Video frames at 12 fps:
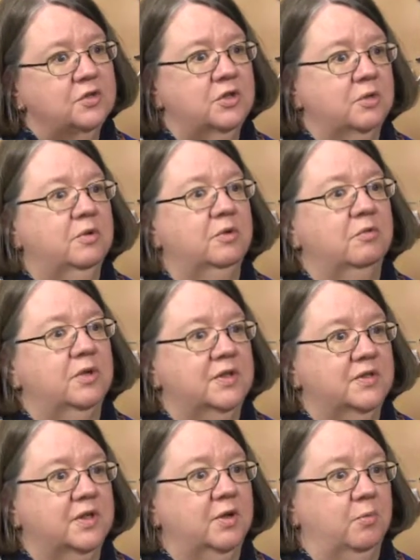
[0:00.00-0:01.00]
to
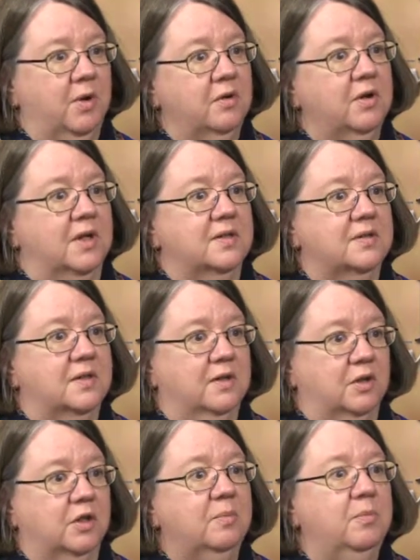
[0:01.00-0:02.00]
increase the awareness in
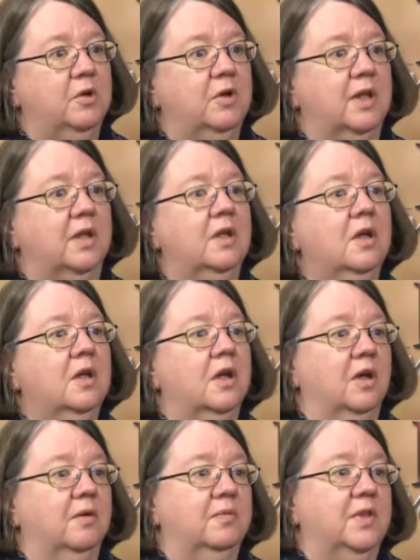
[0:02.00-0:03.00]
the community
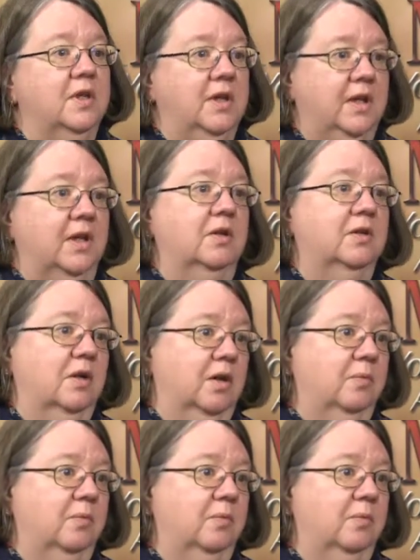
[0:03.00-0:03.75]
of the need